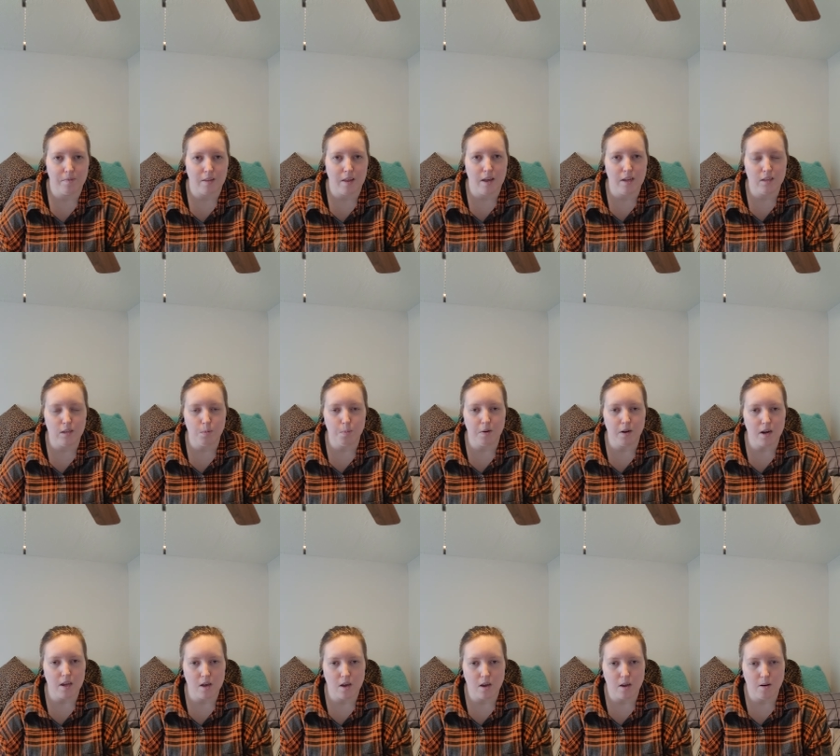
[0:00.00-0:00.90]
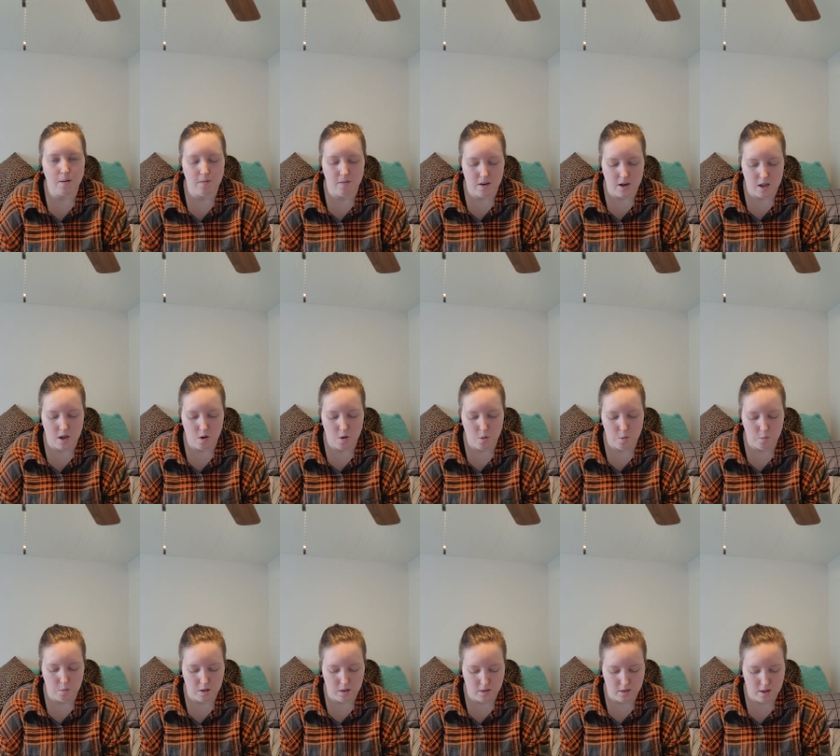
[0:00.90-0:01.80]
it's a pretty good video
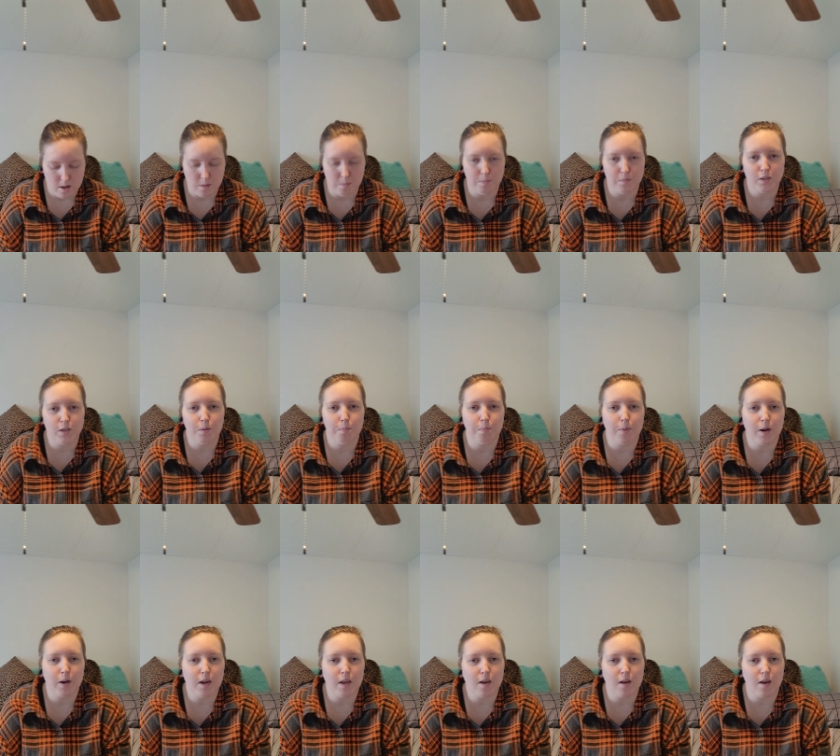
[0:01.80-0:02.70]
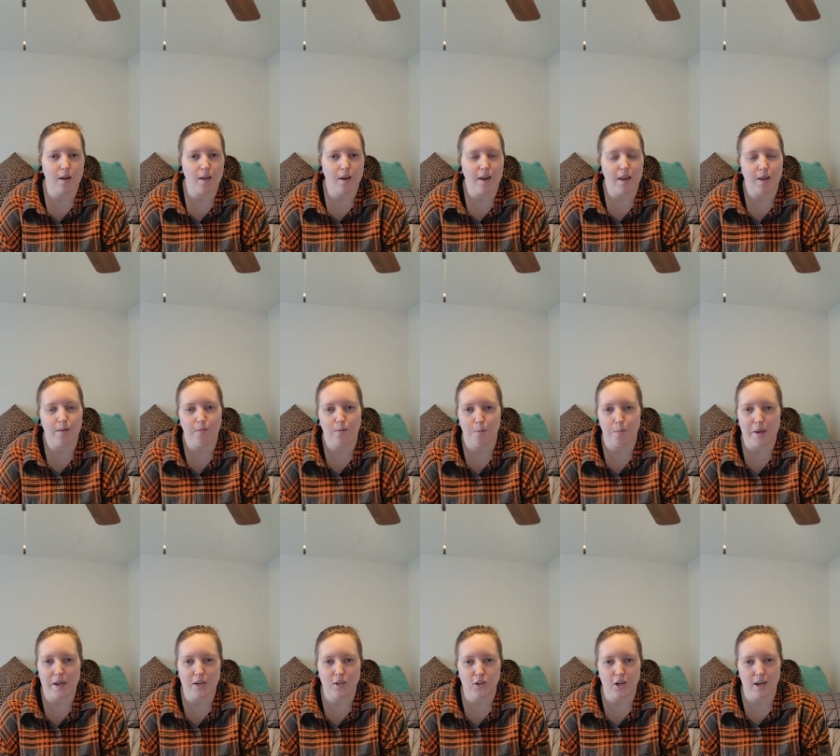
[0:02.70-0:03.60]
with some pretty good
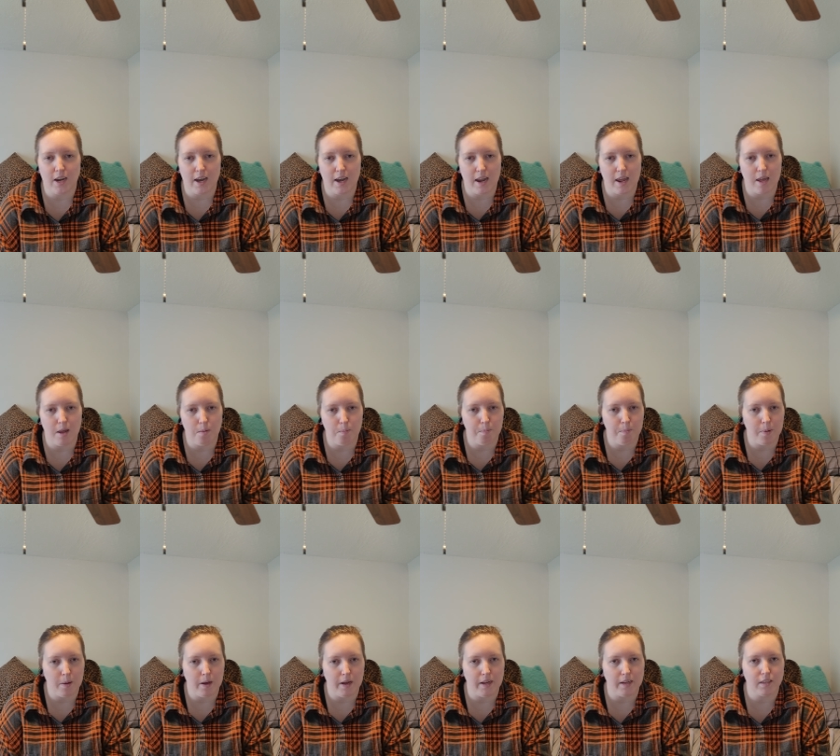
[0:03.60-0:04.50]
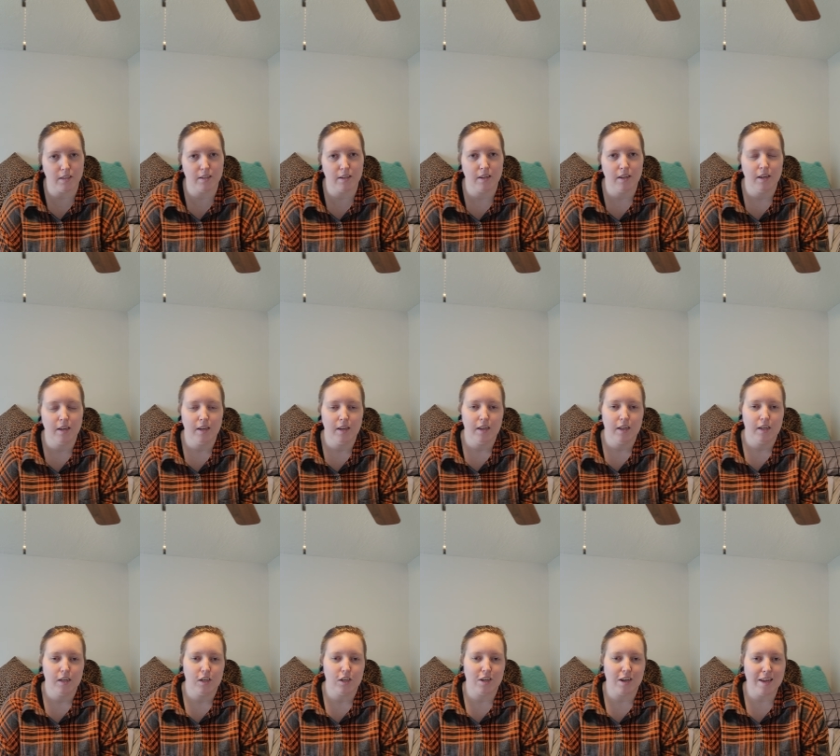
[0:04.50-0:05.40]
information in it, but
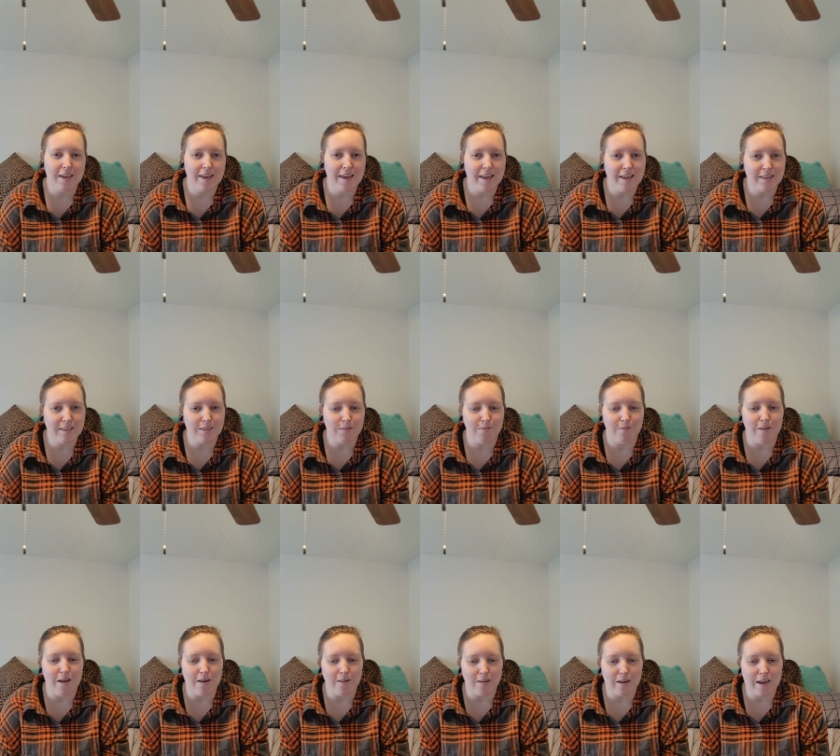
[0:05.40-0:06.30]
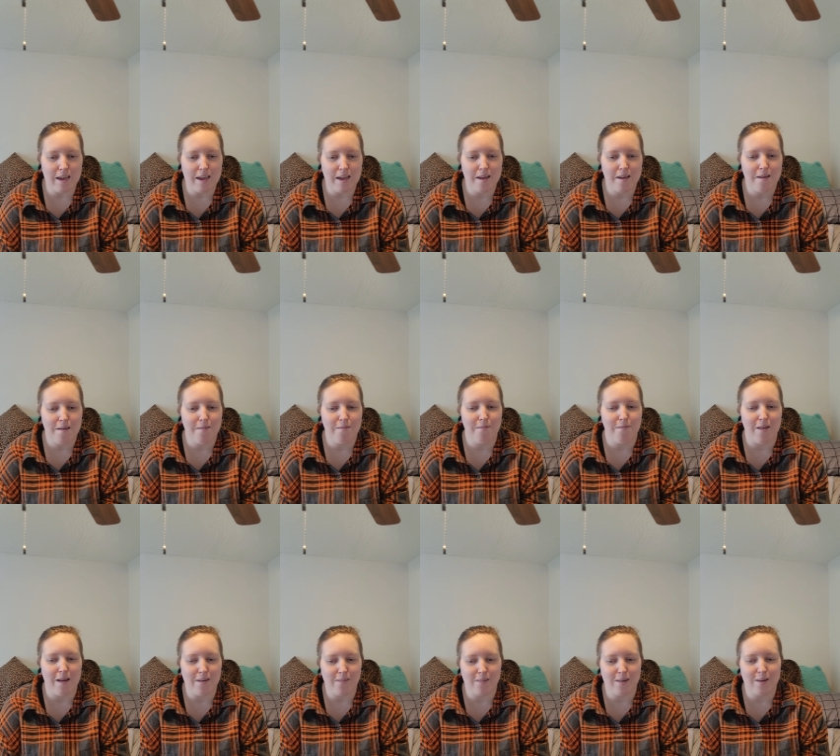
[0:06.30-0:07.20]
she is very,
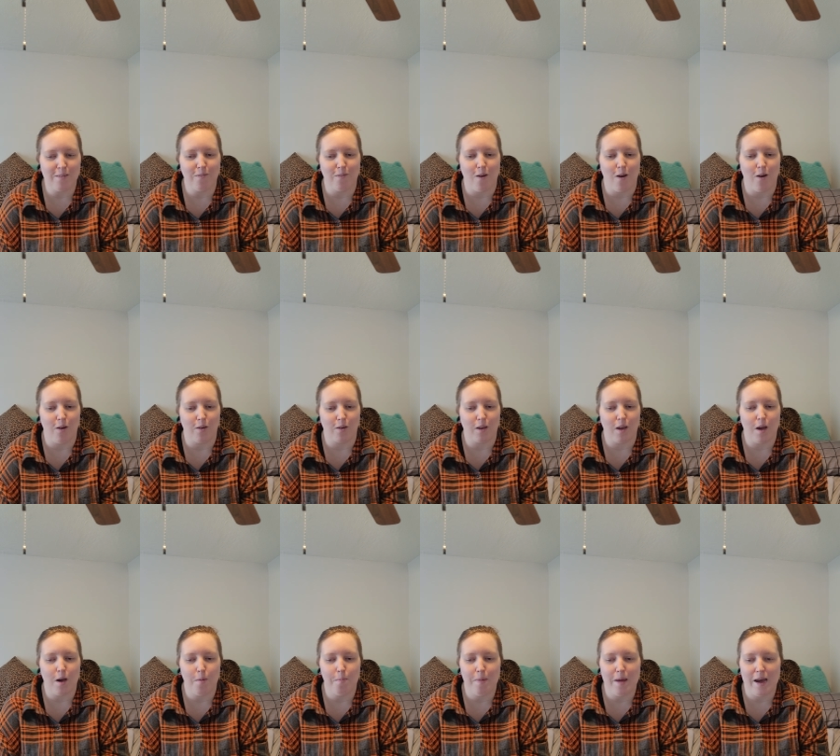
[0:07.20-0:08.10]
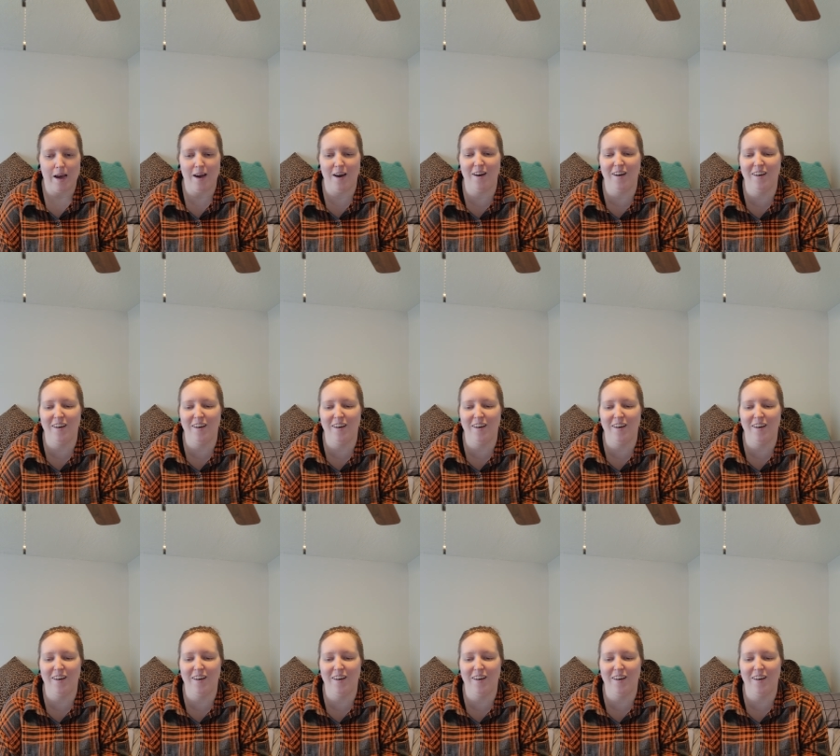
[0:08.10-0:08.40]
very wrong about